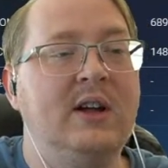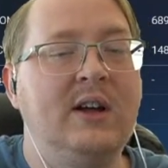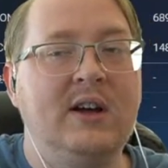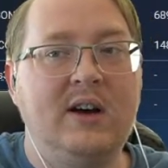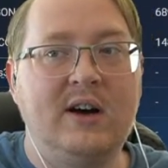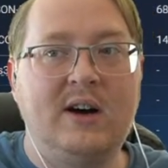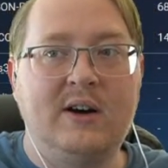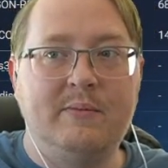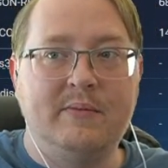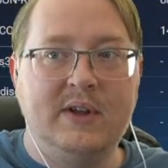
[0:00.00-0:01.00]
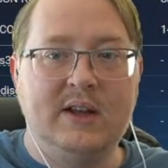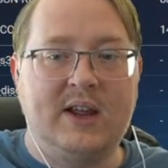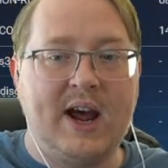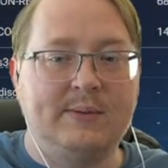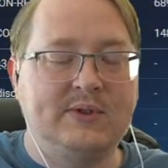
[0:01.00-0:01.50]

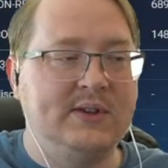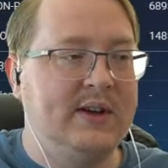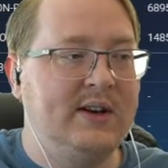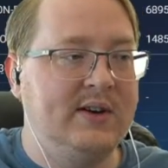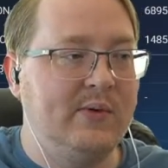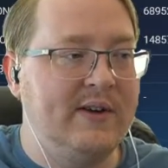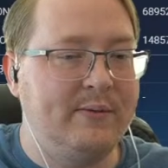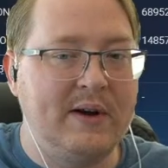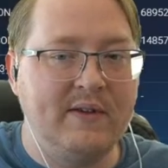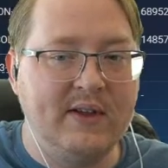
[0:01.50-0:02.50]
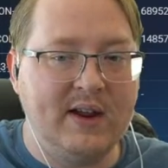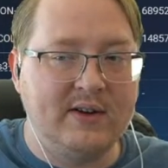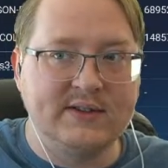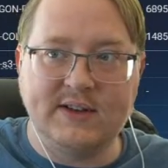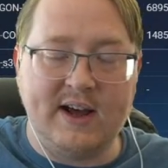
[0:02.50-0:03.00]
encapsulated away from everything
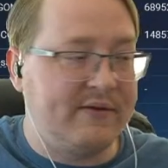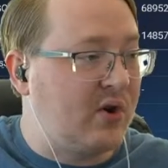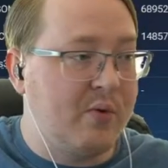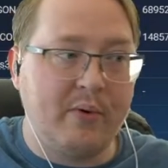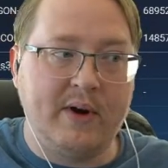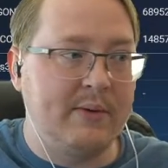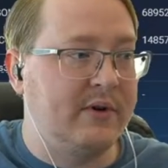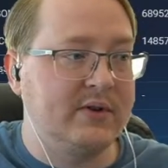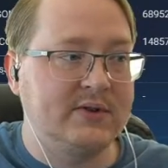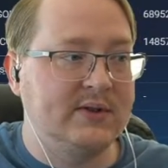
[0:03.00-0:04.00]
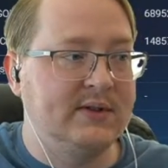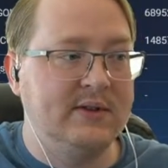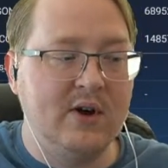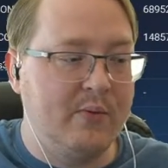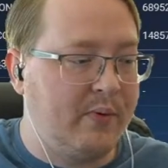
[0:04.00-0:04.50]
else, and have no
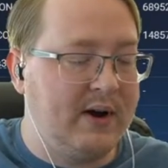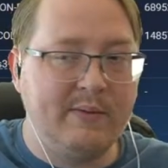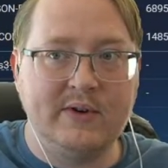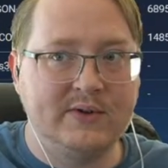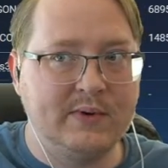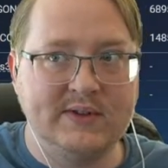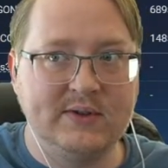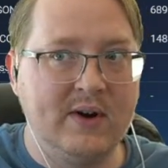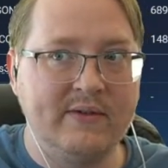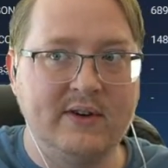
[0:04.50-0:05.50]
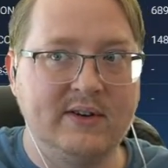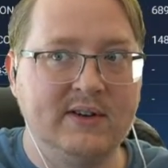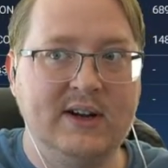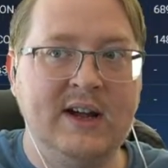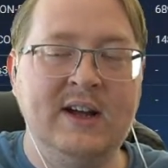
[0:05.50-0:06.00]
parameters whatsoever.
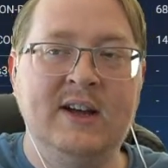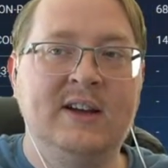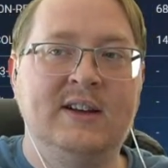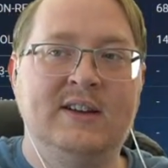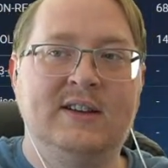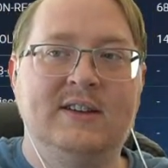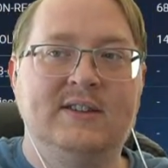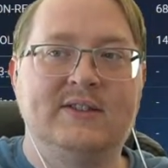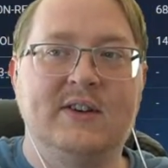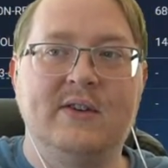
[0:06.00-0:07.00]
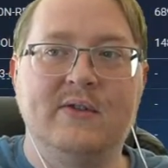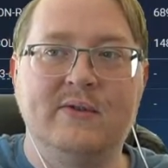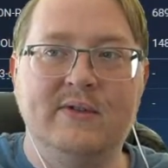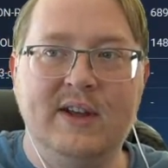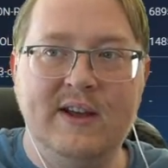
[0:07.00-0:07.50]

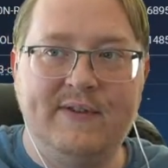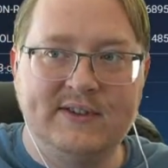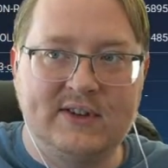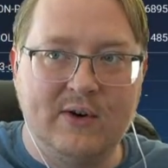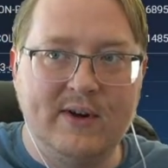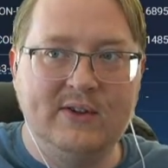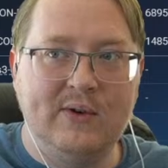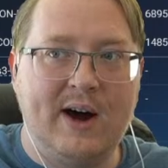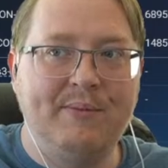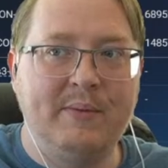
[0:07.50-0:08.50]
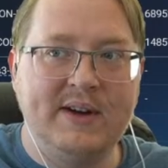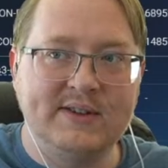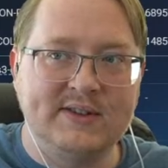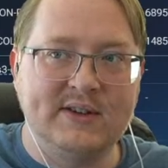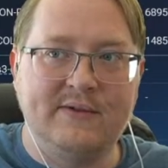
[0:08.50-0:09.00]
So if it's going to optimize
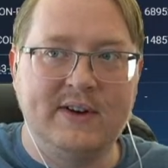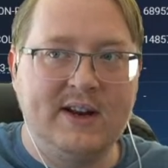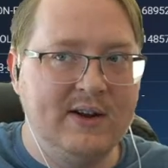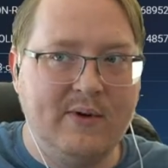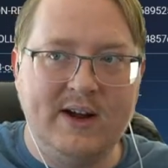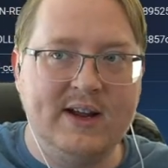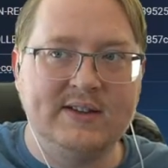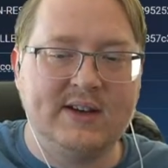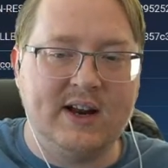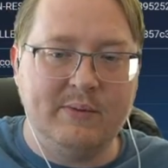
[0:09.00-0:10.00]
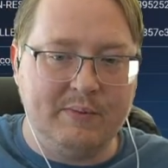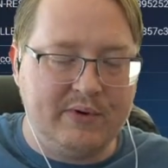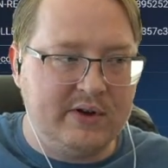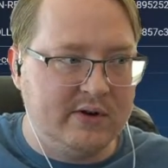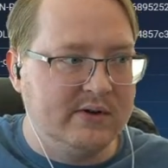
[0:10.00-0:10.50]
itself in any way, it's got to be
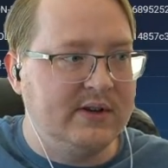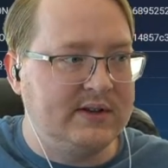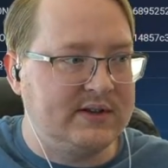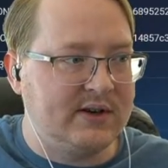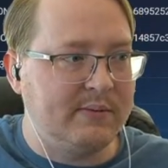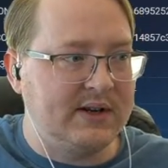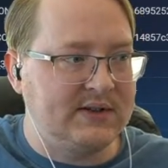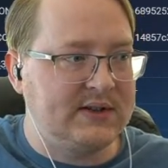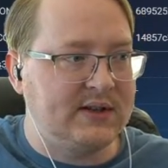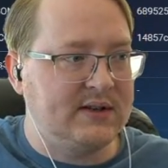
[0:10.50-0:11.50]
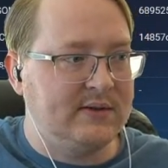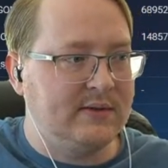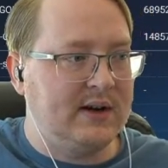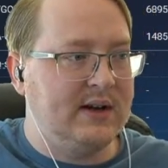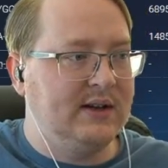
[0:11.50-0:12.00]
purely deterministic,
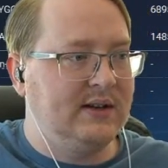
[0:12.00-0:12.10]
right?